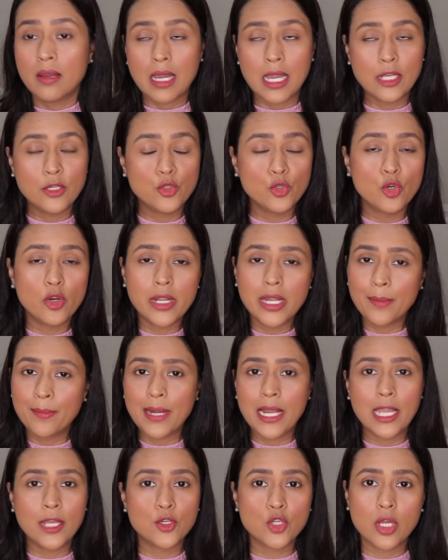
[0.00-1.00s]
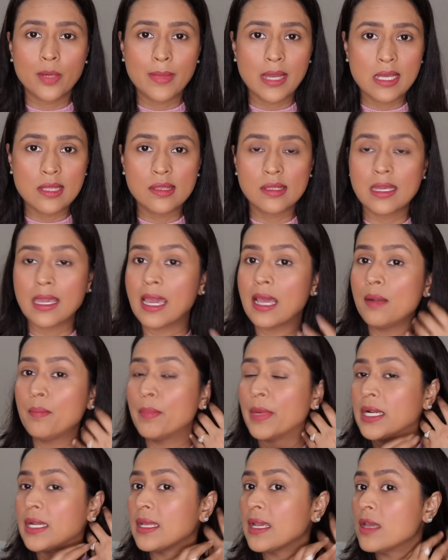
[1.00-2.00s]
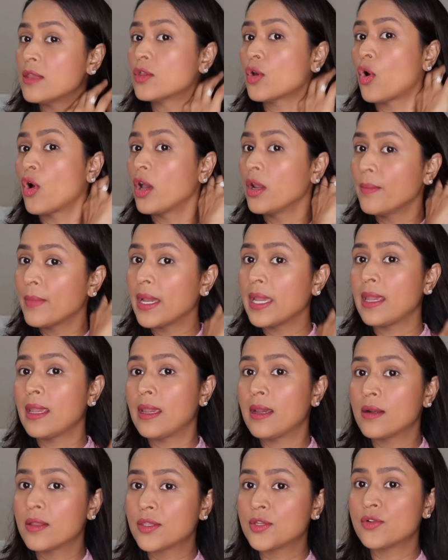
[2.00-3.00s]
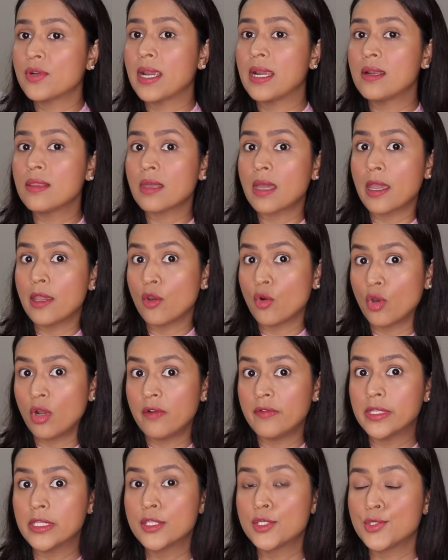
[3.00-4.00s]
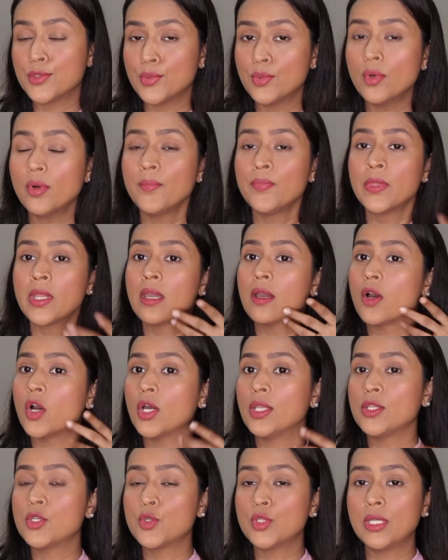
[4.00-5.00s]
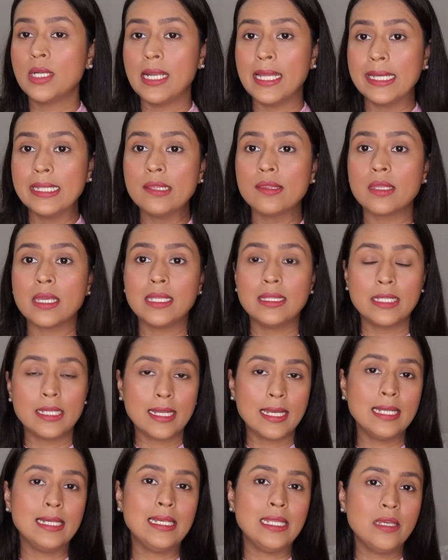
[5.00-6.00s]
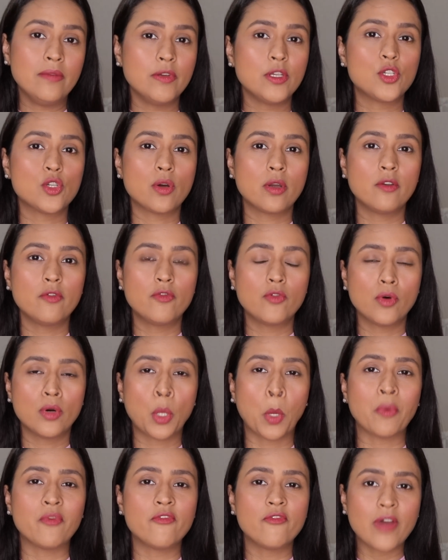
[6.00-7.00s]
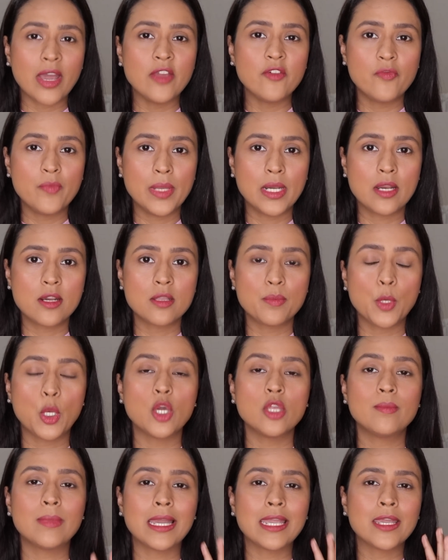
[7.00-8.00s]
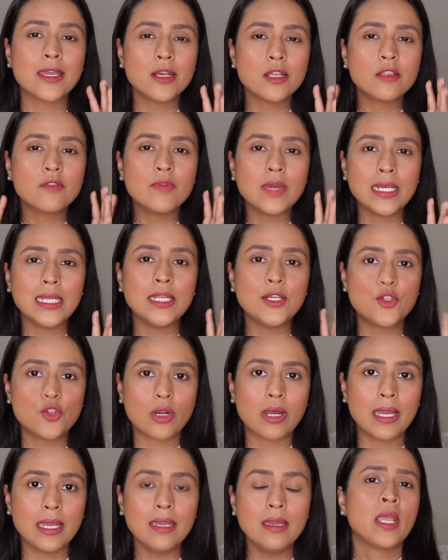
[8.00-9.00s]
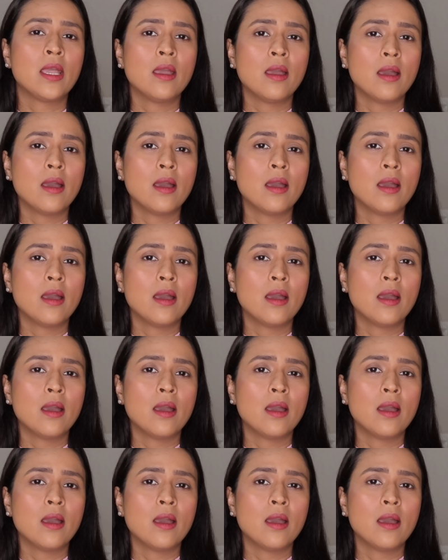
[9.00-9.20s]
I do not apply it on my scalp, but yes, on my hair strands I always do, onto the lens, and then I leave it on for 5 minutes because my hair is very dry.